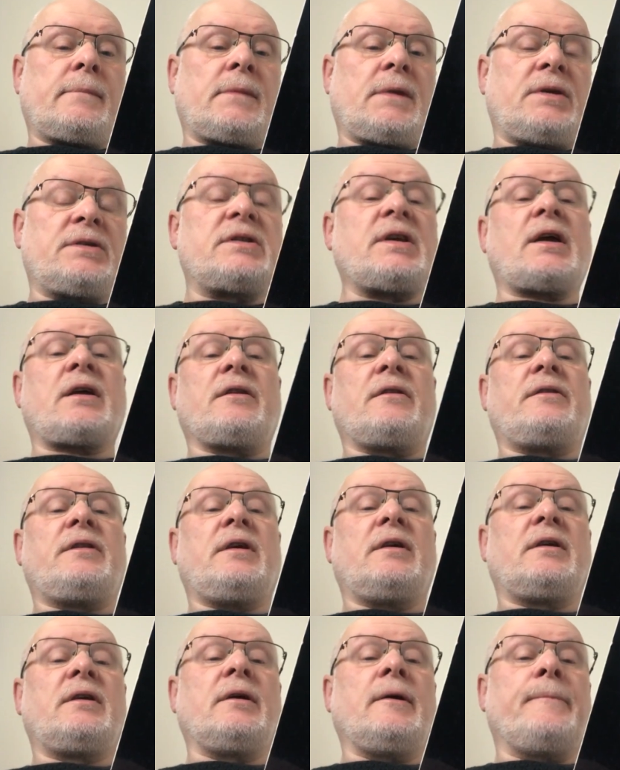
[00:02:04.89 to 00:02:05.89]
Second
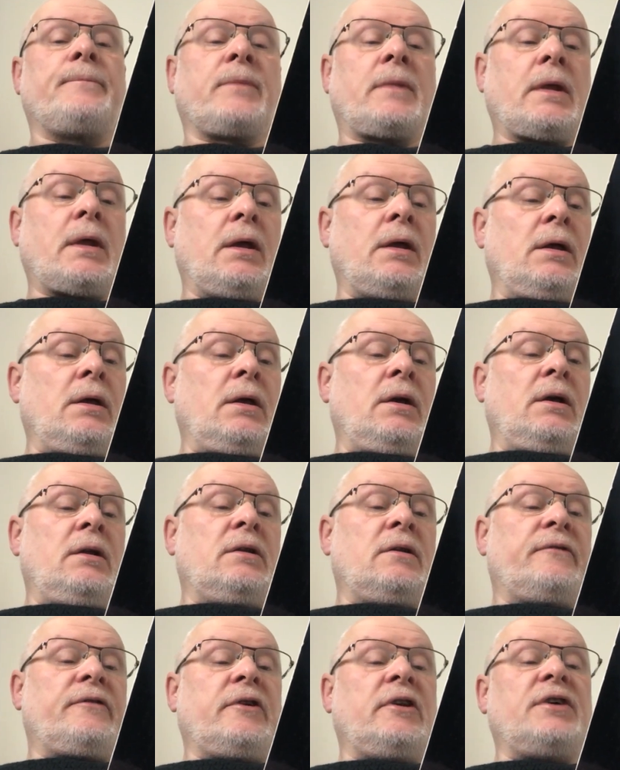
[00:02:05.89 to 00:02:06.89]
thing,
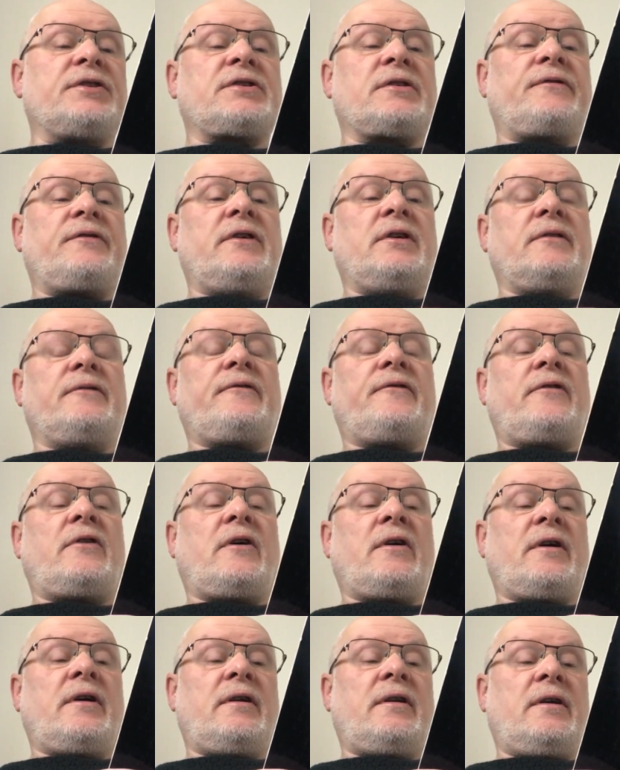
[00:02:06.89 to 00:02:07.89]
the philosophy of
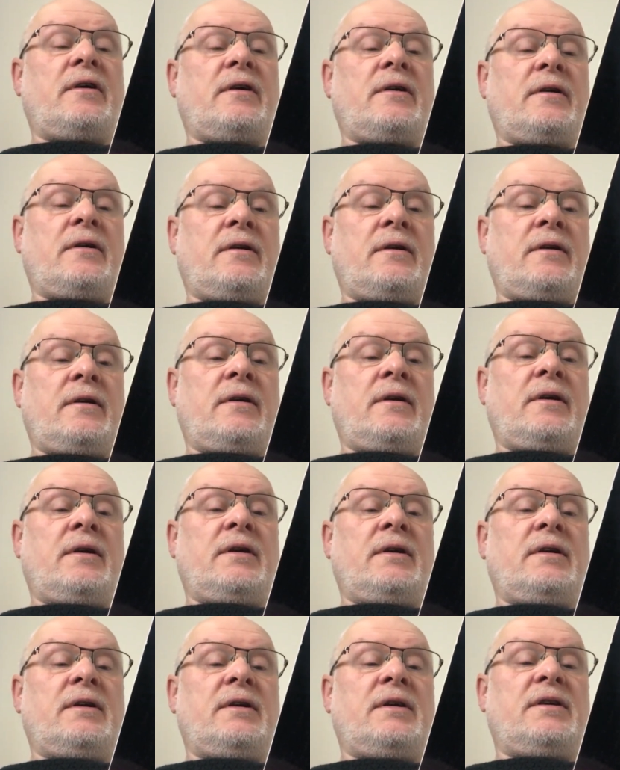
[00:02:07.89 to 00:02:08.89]
Freud
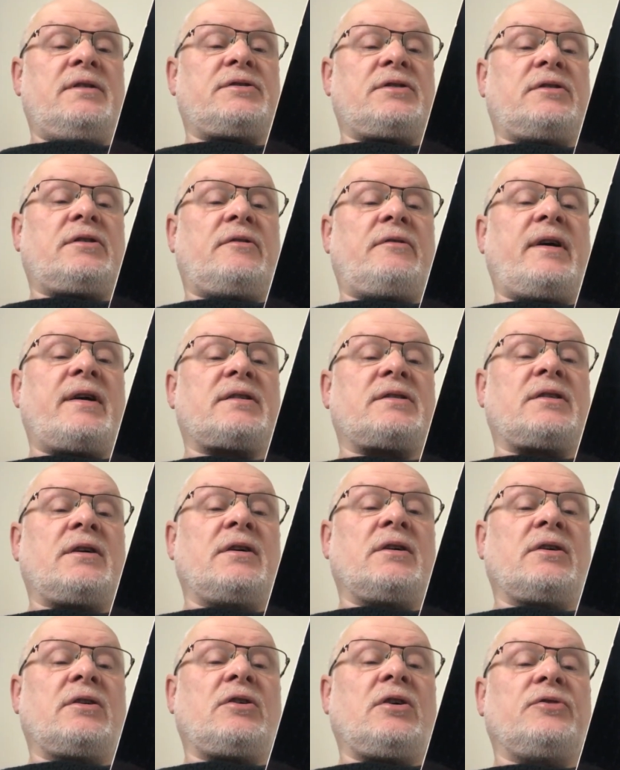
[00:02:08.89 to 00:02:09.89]
is a direct
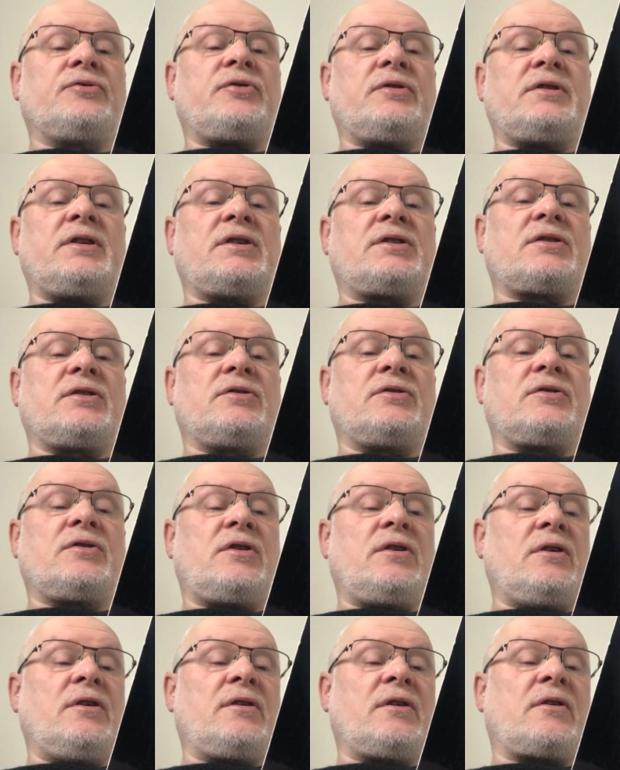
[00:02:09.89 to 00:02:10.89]
contradiction to
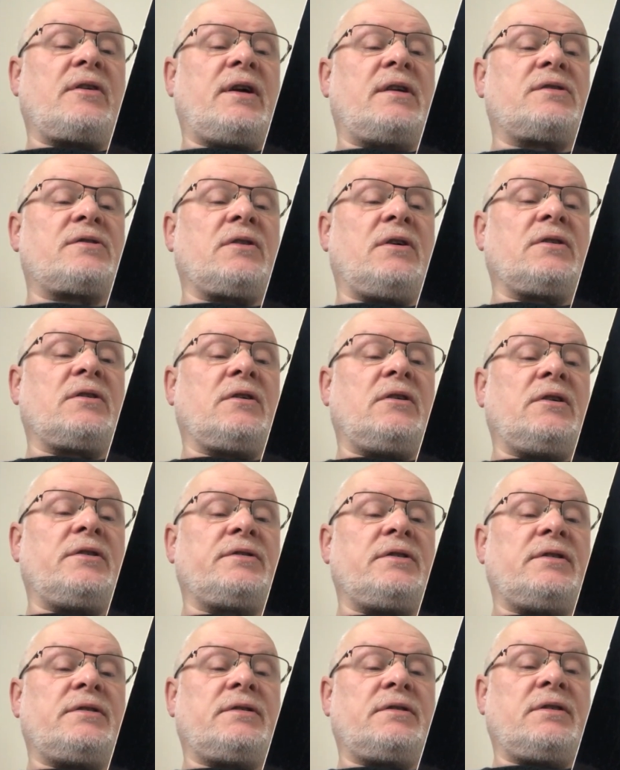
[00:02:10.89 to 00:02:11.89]
the other great
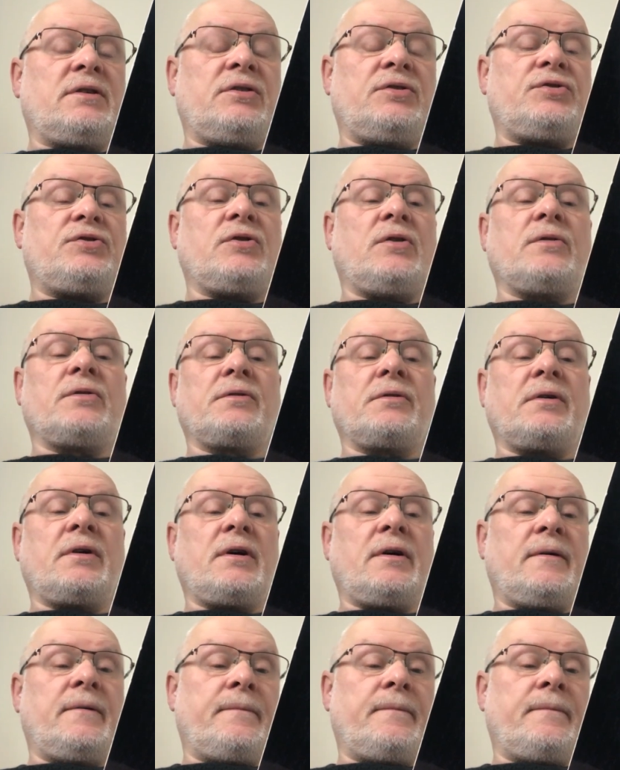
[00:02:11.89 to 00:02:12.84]
psychologist, Jung.